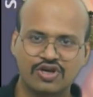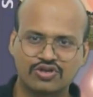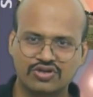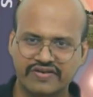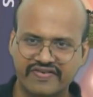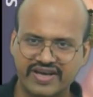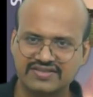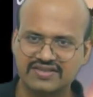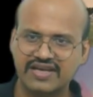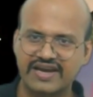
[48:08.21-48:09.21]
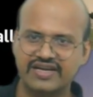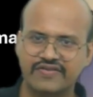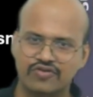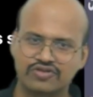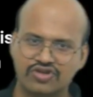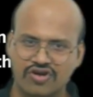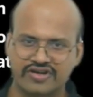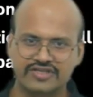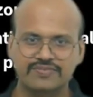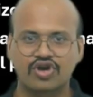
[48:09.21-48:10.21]
So refraction and diffusion
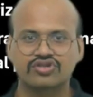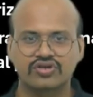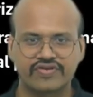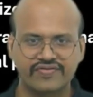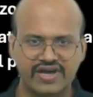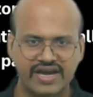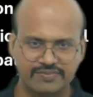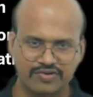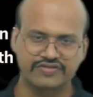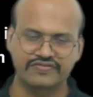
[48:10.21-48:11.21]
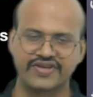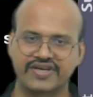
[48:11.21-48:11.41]
occurs because of our atmosphere.